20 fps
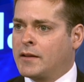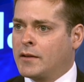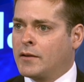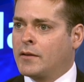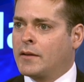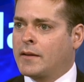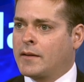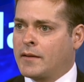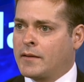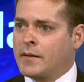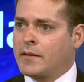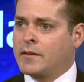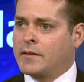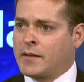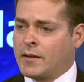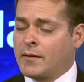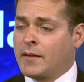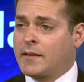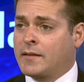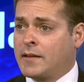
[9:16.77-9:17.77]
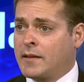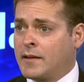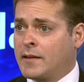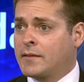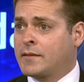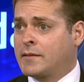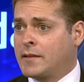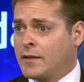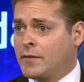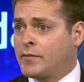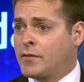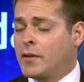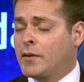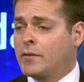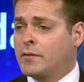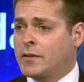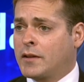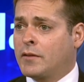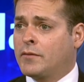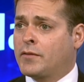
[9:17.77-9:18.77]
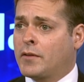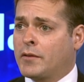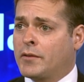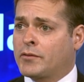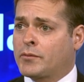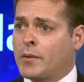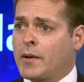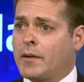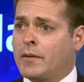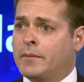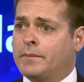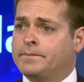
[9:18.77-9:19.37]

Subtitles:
deal ideas, deal flow as well.